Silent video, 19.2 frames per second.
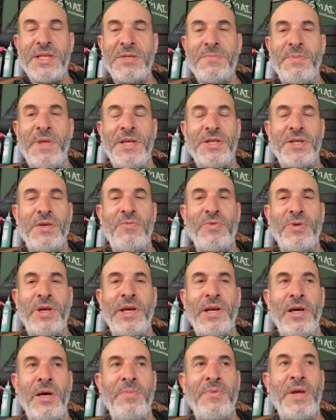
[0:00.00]
They should really got
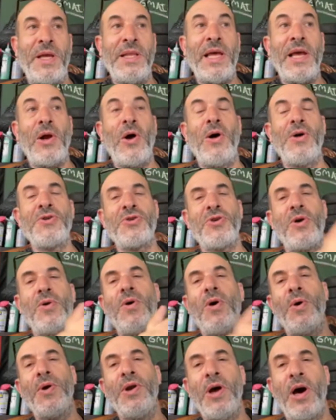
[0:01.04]
to update that. Also,
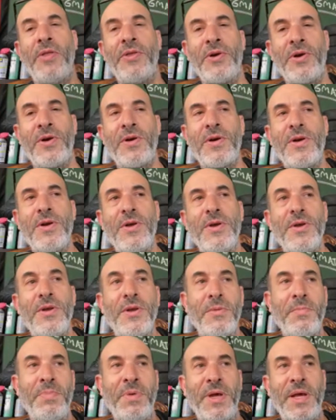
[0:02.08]
another
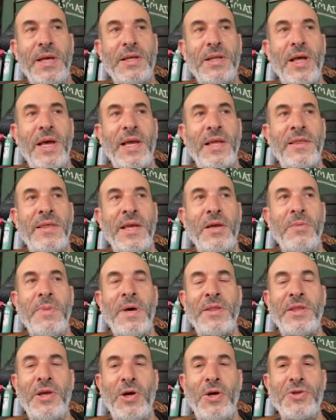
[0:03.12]
big thing
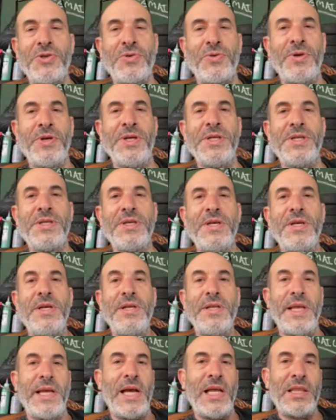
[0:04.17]
about the Ultra is
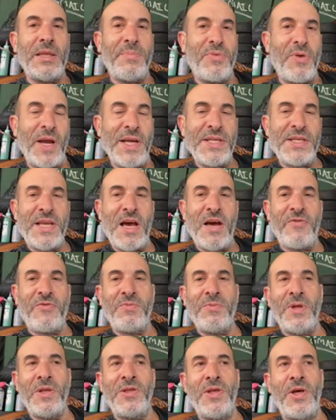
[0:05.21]
They got the price down from
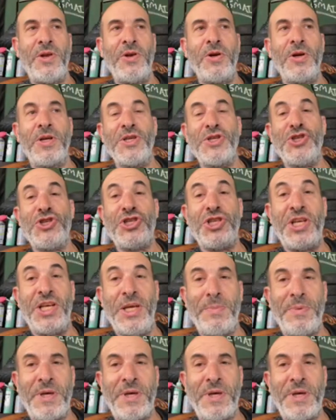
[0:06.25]
the Thunder. Get cheap